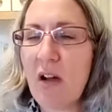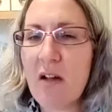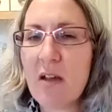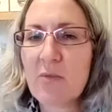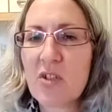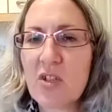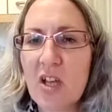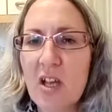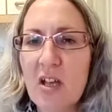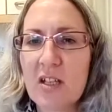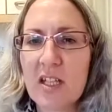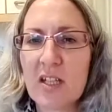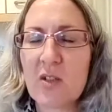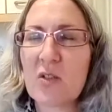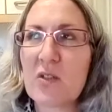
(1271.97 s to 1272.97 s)
I'm
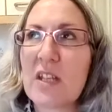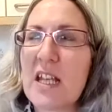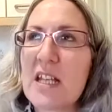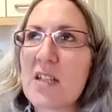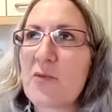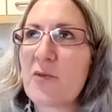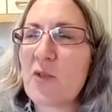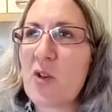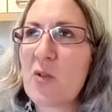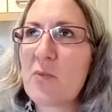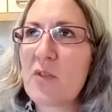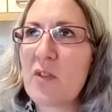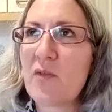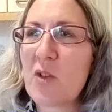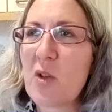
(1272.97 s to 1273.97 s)
journeying on this
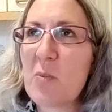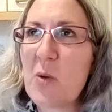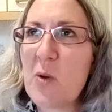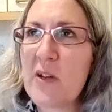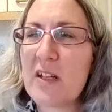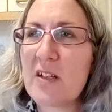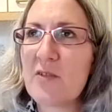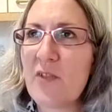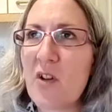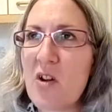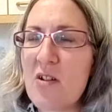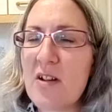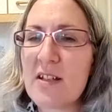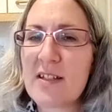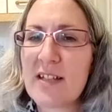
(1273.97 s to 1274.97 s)
from the viewpoint of
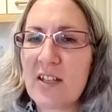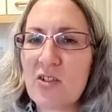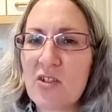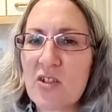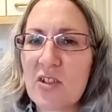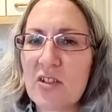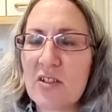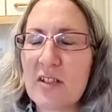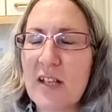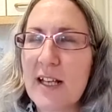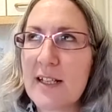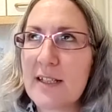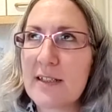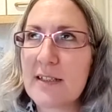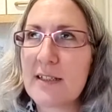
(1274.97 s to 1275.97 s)
our ascension
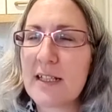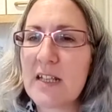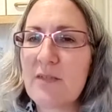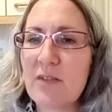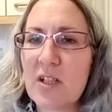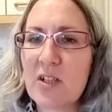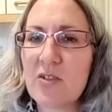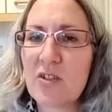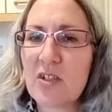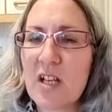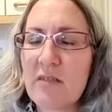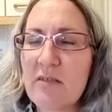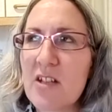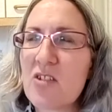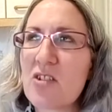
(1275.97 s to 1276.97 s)
and
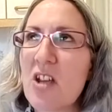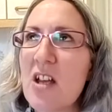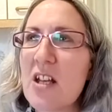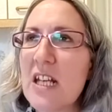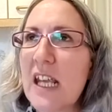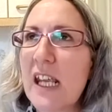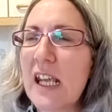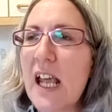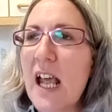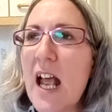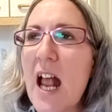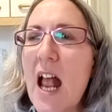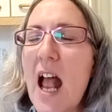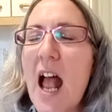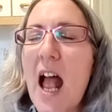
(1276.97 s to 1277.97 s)
evolutionary journey,
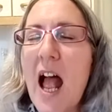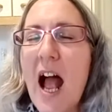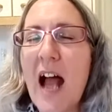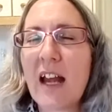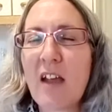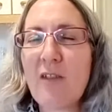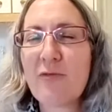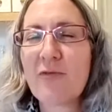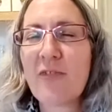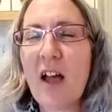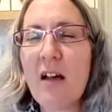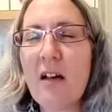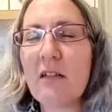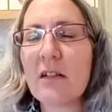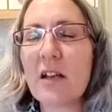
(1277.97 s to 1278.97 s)
and it
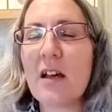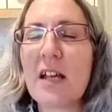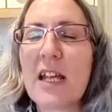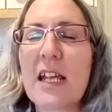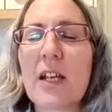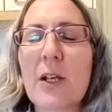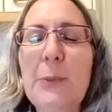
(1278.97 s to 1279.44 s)
felt like,